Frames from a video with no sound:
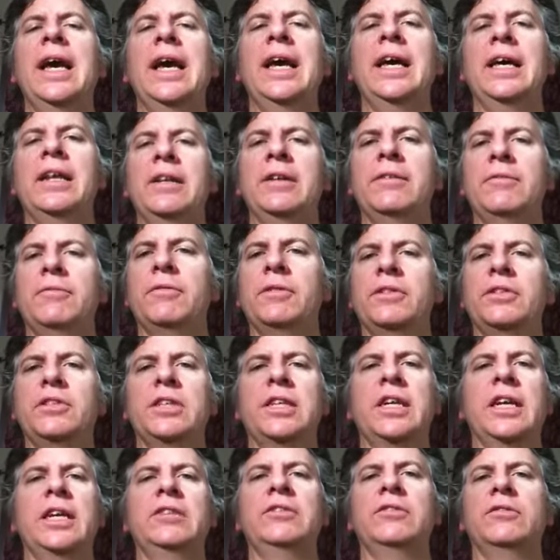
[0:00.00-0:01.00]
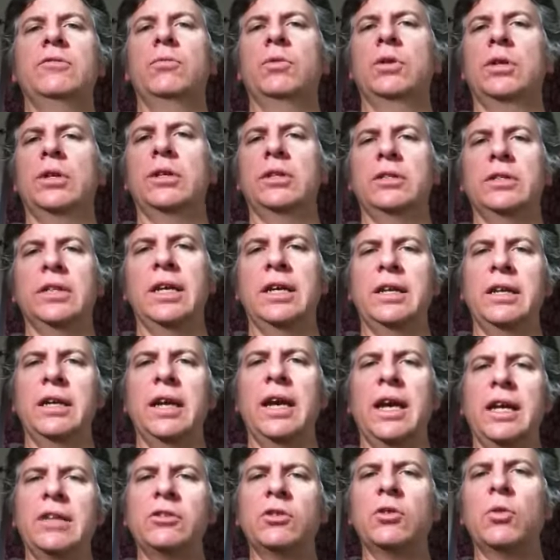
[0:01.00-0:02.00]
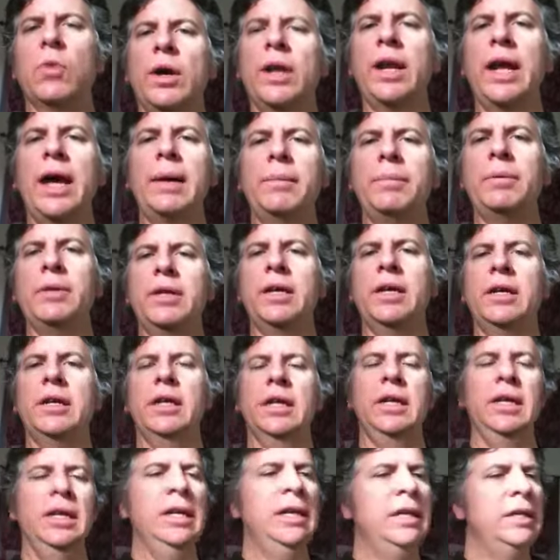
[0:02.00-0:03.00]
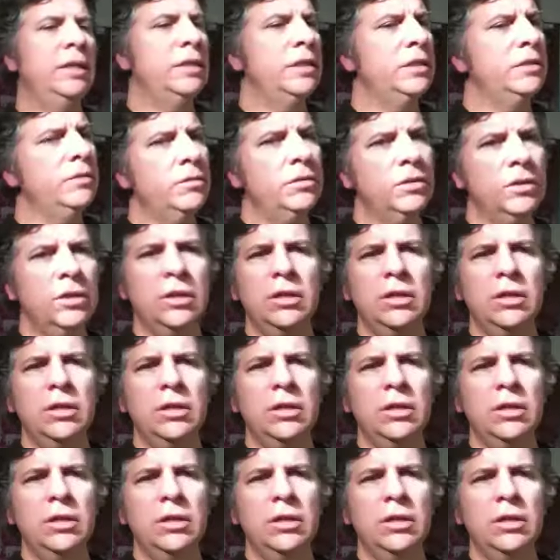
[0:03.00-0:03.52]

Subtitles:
And if it's a case of where it hasn't quite happened yet, then,